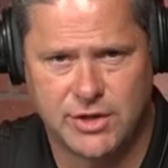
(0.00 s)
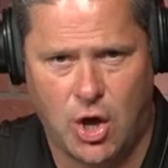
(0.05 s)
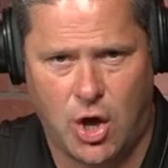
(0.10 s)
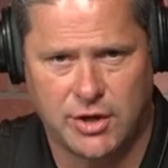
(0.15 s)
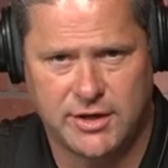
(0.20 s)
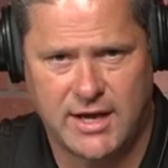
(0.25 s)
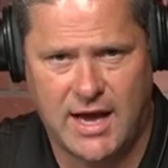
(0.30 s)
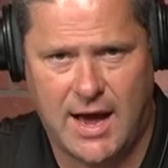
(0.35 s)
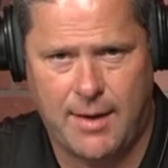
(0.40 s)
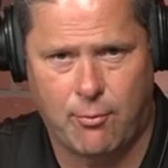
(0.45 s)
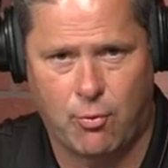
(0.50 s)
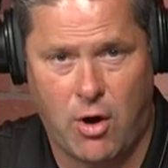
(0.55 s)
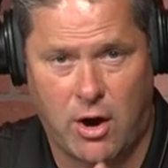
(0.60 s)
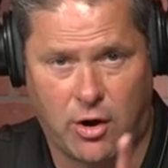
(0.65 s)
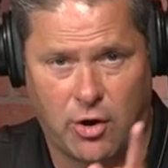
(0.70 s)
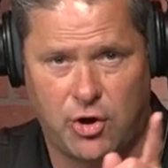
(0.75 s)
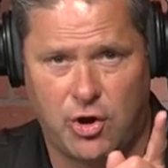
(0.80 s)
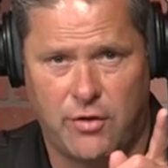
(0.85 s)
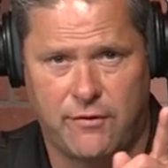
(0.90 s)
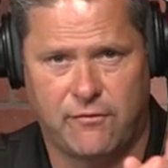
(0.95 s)
all time
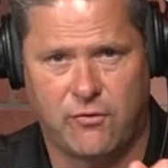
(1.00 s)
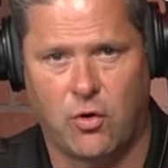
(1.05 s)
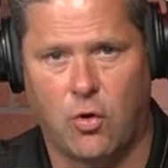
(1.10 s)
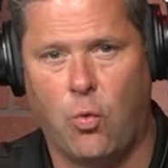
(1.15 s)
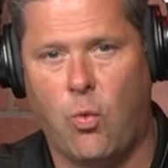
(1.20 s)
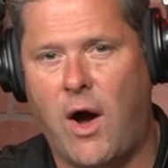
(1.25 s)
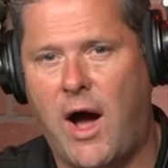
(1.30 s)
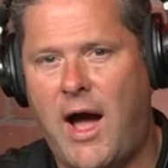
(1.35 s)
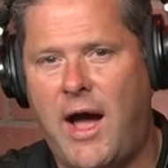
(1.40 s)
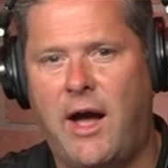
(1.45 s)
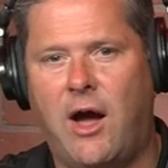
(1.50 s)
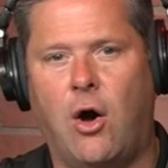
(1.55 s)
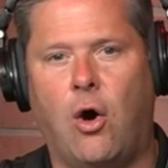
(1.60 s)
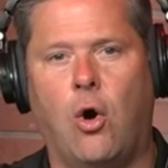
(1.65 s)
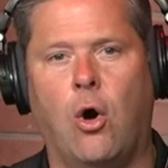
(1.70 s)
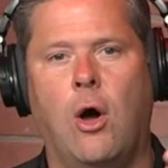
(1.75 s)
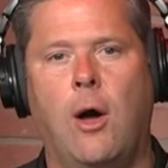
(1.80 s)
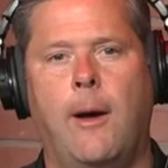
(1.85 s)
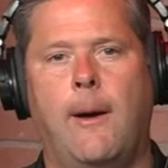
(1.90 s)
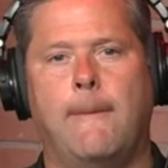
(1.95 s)
record. You know, for a
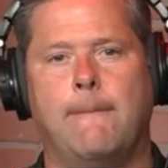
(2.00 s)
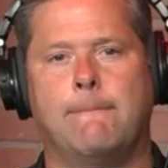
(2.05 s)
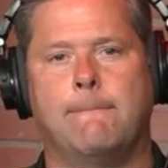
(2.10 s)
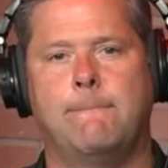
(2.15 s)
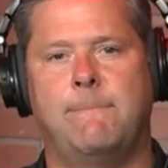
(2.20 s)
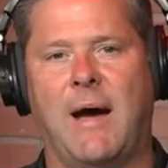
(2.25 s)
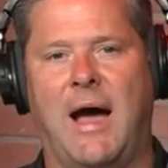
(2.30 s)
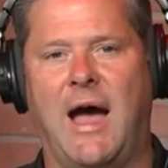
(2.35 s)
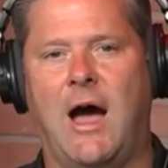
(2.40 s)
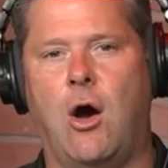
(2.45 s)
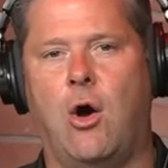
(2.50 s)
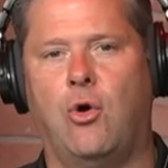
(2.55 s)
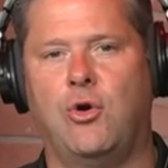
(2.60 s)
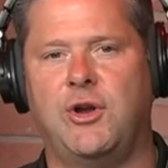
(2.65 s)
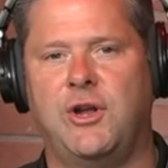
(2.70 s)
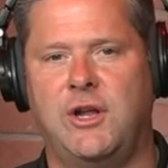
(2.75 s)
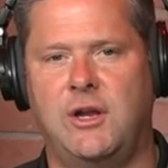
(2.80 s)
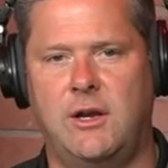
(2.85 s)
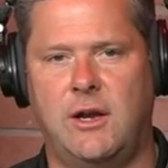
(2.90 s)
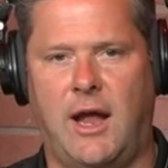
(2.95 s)
while,
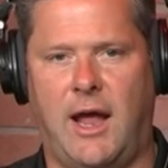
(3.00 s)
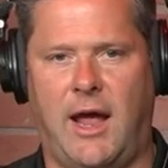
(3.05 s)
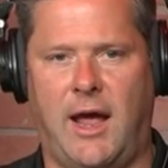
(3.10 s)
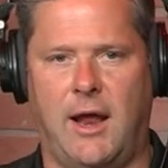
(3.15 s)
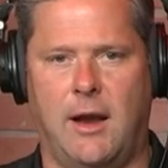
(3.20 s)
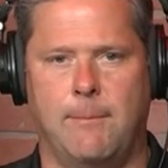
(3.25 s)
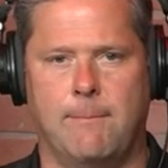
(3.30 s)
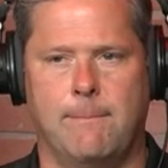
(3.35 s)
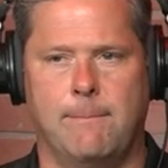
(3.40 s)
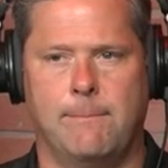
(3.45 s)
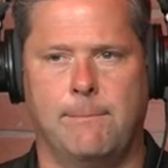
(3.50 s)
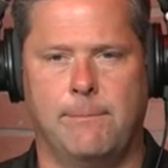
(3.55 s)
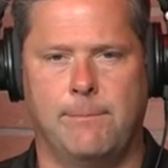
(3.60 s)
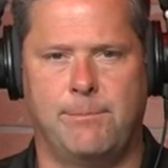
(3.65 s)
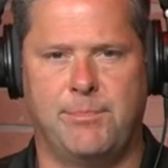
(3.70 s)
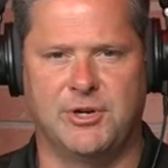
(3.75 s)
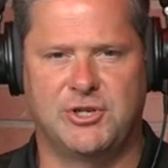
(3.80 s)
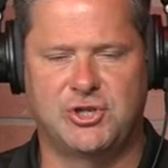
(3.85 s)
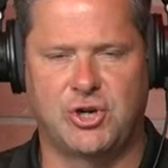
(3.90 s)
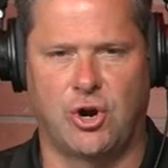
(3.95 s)
Bowden and
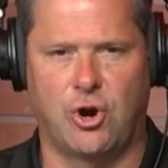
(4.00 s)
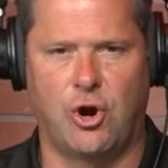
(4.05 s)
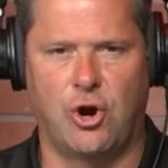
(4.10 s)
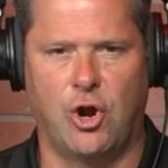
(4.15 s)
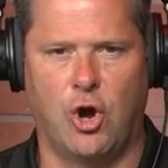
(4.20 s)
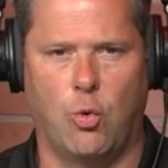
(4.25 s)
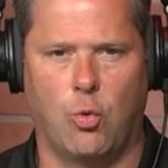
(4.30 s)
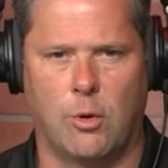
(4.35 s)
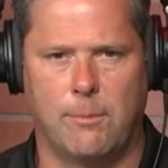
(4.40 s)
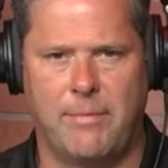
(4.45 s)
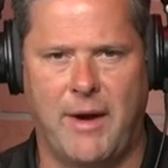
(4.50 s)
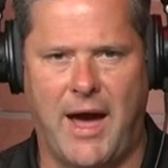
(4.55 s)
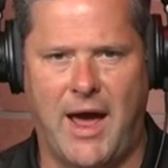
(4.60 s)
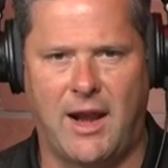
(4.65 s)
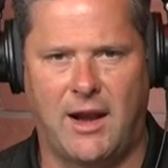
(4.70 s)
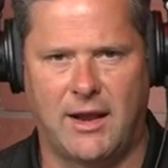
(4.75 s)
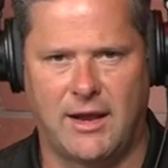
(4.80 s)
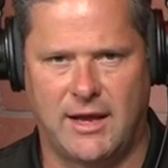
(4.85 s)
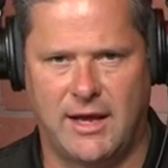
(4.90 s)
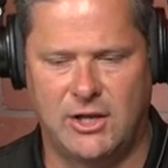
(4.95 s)
Paterno were
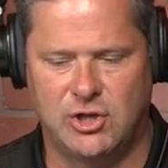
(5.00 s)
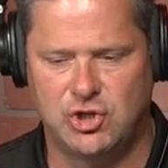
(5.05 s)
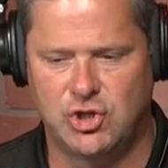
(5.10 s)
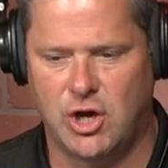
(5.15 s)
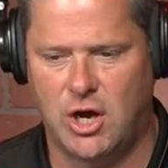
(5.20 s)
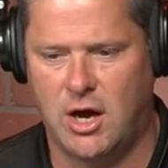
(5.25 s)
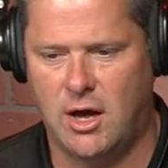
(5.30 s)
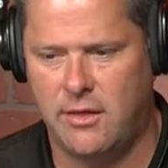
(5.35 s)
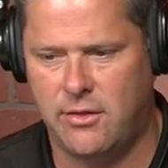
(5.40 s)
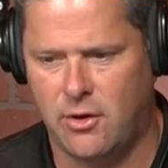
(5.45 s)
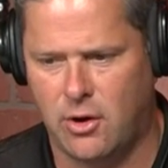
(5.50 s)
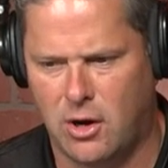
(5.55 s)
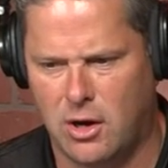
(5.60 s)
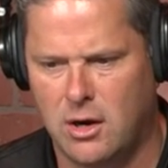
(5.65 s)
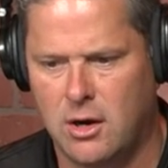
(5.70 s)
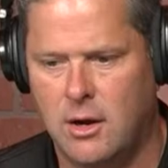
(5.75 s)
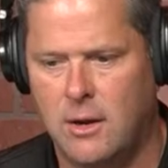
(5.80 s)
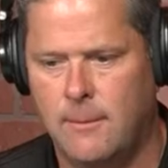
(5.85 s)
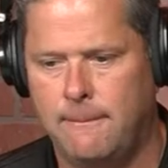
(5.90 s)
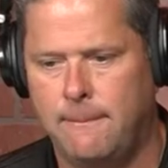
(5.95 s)
battling each
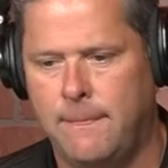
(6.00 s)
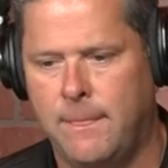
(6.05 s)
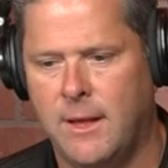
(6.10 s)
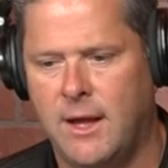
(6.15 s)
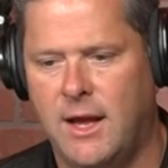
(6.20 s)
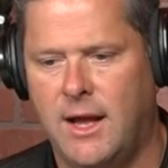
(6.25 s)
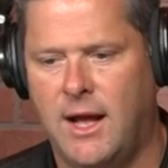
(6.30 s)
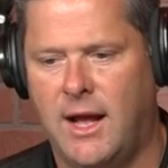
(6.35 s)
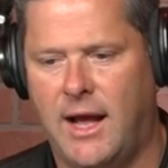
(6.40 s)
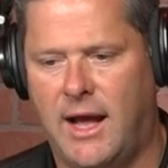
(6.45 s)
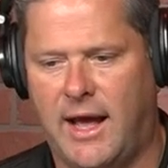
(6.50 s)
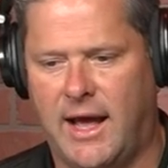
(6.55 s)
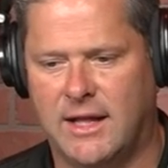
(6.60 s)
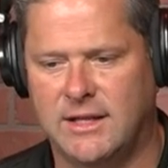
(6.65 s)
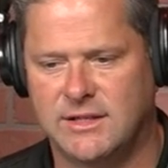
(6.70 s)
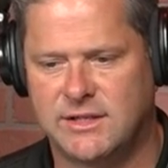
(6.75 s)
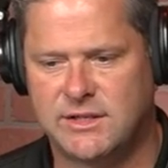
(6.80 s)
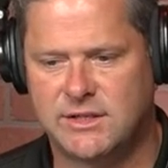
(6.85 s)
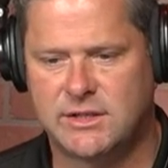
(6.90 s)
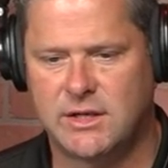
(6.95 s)
other,
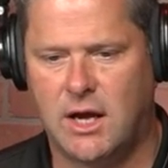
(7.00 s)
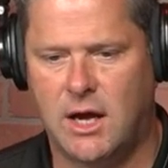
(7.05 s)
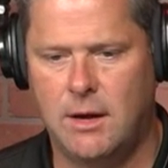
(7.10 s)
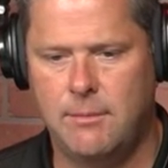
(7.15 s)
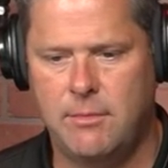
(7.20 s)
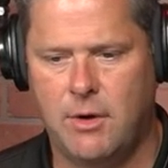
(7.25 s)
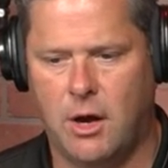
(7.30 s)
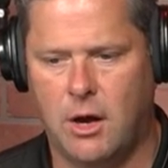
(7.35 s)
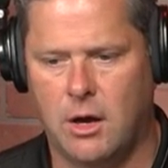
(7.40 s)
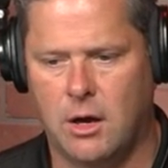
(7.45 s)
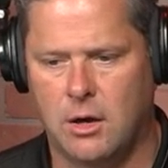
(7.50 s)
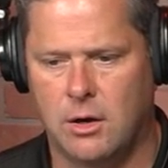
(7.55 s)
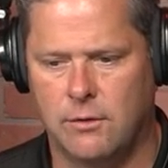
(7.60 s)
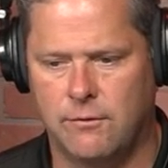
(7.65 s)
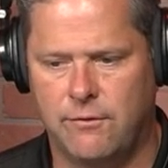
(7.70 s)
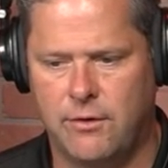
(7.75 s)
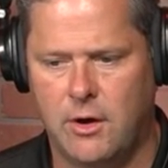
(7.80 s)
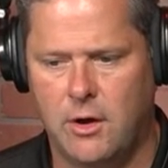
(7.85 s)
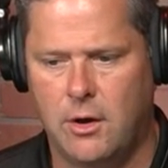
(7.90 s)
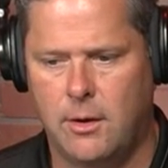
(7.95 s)
and some
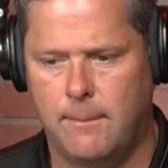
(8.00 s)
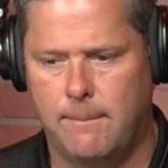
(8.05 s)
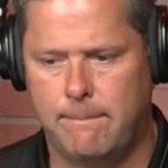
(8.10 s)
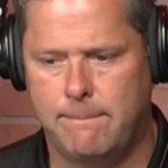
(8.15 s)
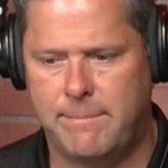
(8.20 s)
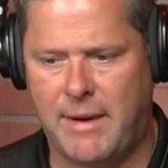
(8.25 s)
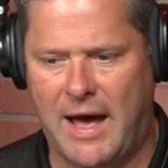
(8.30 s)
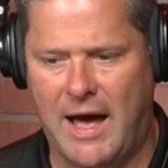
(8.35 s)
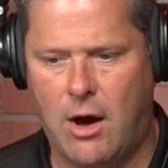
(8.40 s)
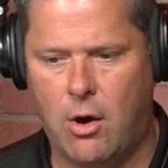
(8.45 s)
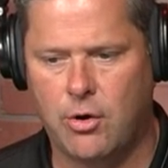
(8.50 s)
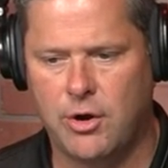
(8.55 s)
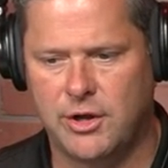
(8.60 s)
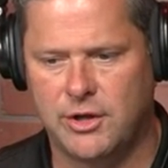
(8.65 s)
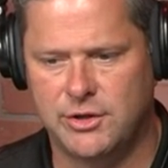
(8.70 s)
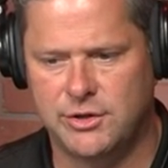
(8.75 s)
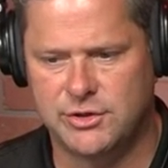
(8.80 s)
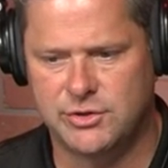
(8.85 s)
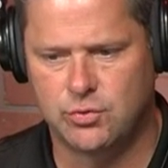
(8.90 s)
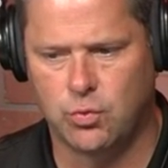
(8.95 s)
of
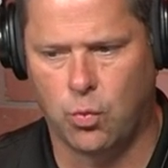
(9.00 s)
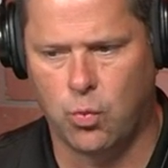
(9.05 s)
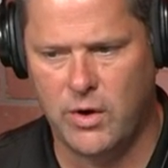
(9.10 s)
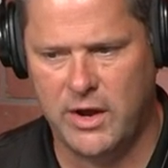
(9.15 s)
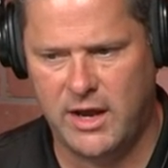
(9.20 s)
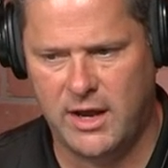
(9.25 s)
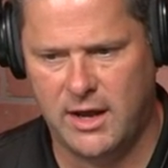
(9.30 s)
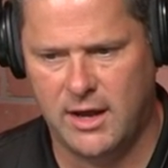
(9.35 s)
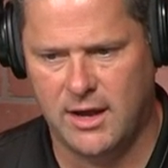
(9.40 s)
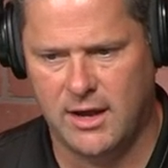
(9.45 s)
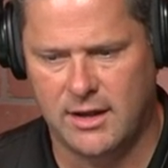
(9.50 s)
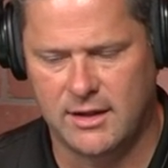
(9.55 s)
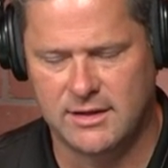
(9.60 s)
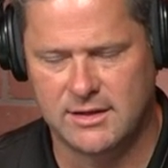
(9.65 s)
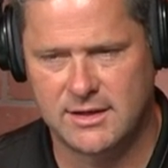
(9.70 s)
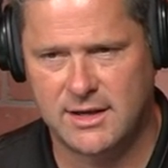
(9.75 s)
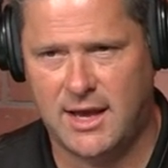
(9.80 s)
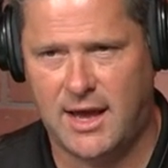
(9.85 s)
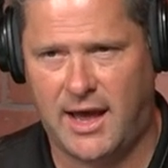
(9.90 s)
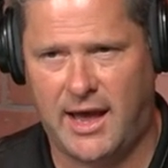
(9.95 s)
Bowden's
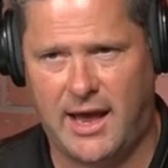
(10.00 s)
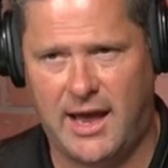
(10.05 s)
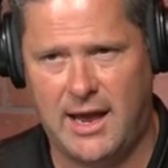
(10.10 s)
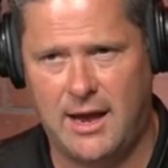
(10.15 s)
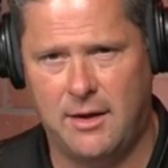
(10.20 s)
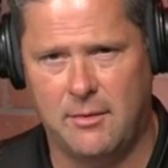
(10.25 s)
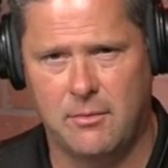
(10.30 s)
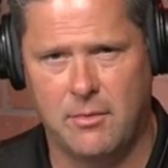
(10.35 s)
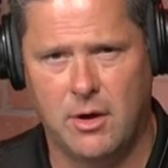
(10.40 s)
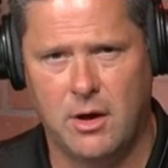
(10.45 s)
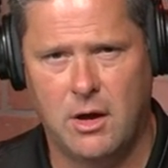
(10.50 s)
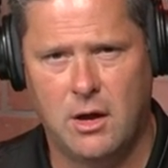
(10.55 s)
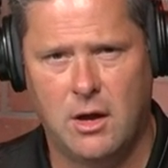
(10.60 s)
wins came.